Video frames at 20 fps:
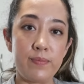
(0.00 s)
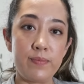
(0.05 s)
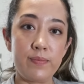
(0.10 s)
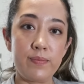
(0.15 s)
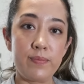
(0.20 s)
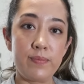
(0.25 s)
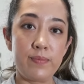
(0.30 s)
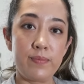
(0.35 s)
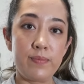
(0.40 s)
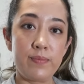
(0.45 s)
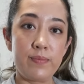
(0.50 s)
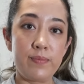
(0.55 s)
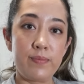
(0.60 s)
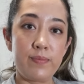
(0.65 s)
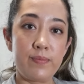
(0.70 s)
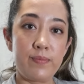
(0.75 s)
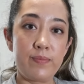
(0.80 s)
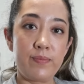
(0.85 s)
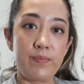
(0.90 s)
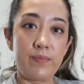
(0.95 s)
They're going to go at the
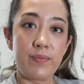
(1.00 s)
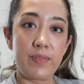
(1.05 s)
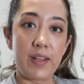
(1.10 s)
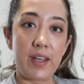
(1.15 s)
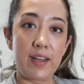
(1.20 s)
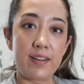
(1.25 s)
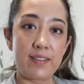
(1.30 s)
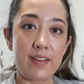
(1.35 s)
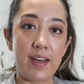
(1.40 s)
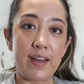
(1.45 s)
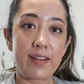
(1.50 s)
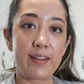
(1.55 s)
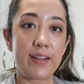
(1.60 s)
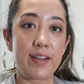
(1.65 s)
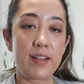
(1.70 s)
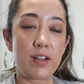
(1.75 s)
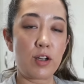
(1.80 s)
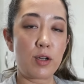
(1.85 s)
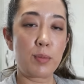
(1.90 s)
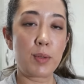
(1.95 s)
bottom of the plate.
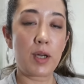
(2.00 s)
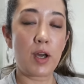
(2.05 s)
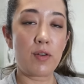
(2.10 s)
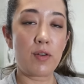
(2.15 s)
Exactly. They're going to be